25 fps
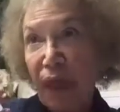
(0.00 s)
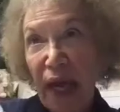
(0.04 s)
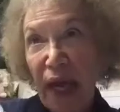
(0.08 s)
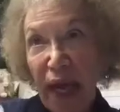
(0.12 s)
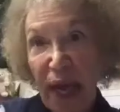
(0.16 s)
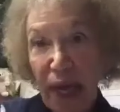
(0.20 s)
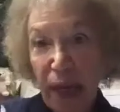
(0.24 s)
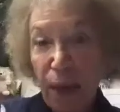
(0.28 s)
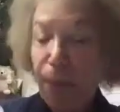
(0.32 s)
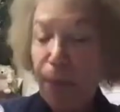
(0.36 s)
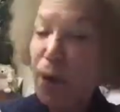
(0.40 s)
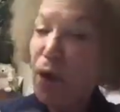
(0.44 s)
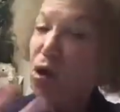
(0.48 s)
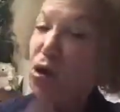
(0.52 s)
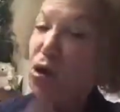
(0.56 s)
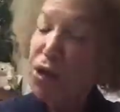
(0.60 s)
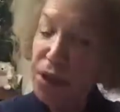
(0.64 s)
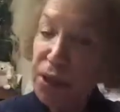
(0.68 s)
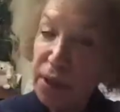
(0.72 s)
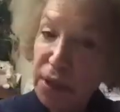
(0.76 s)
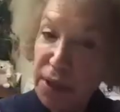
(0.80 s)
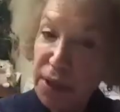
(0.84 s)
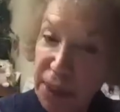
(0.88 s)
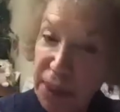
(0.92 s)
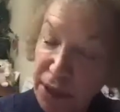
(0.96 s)
had a
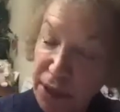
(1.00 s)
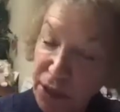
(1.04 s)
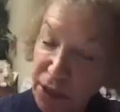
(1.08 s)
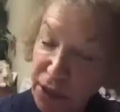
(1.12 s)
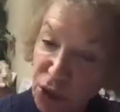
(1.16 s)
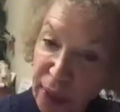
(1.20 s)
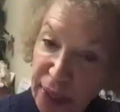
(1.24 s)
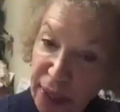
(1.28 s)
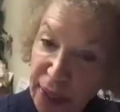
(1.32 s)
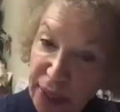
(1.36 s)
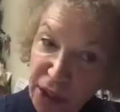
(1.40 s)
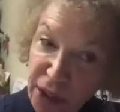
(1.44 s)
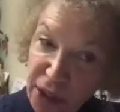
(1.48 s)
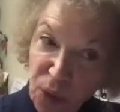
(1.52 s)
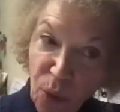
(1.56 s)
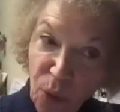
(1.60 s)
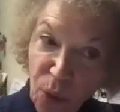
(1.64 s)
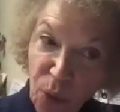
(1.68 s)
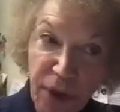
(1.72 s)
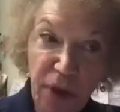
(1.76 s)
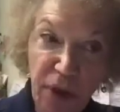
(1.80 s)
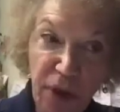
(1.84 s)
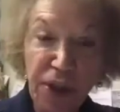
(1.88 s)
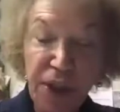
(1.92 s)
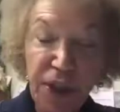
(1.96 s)
personal situation
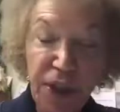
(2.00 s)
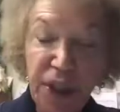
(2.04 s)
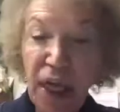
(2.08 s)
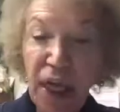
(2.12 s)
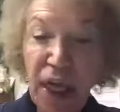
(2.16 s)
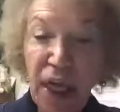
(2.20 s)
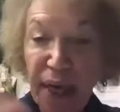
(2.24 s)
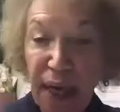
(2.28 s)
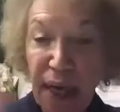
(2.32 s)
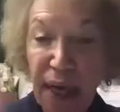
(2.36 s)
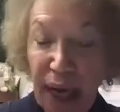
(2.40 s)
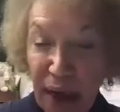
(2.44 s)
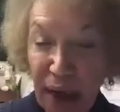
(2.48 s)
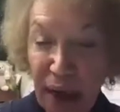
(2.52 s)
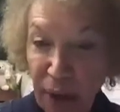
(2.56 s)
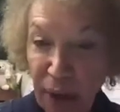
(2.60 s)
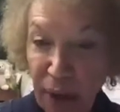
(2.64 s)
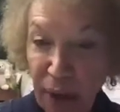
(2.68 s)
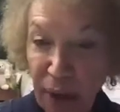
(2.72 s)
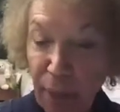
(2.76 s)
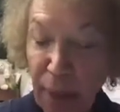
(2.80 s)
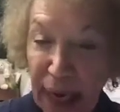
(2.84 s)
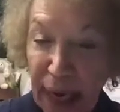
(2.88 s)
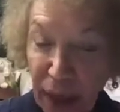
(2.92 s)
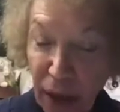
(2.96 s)
with her son
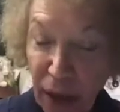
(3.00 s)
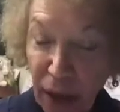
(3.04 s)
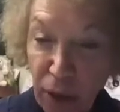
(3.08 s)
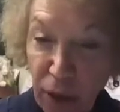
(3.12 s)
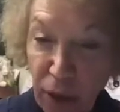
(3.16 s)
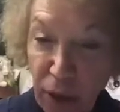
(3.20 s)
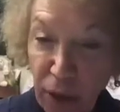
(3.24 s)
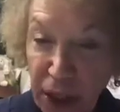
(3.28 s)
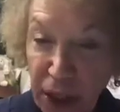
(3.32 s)
having macular